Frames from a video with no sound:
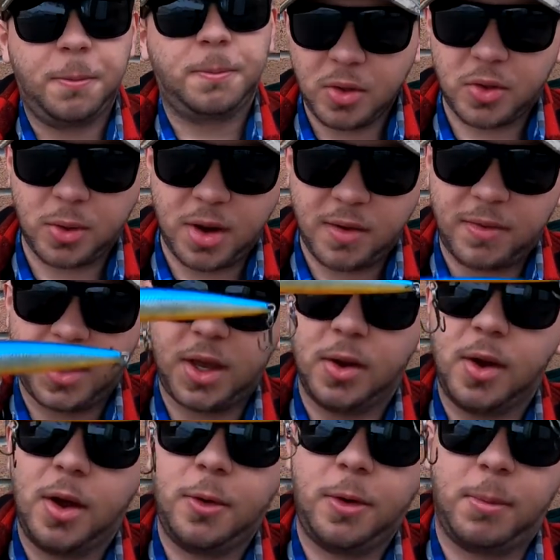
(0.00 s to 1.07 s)
So definitely
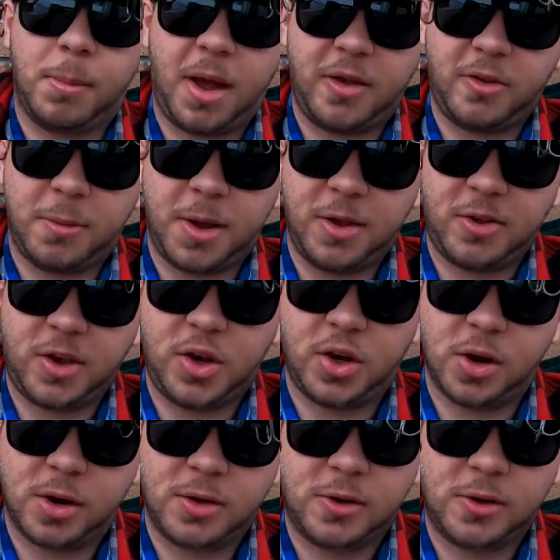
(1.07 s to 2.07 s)
go out and buy some Husky jerks.